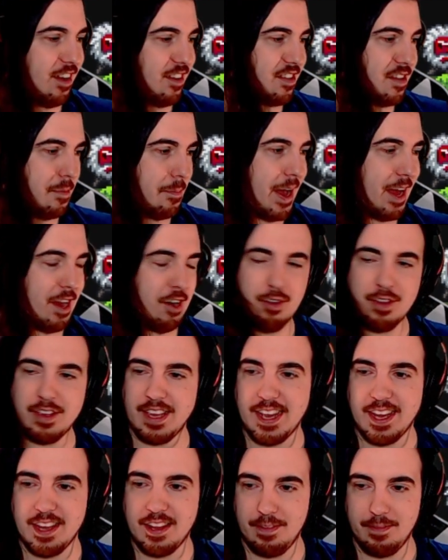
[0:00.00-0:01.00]
that any
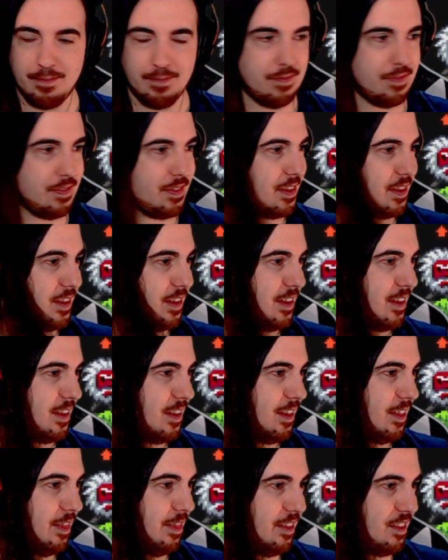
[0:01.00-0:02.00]
fan of Hollow Knight will
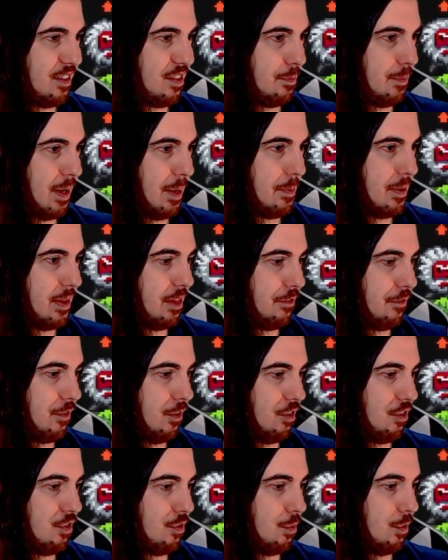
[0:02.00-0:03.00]
be more than familiar with.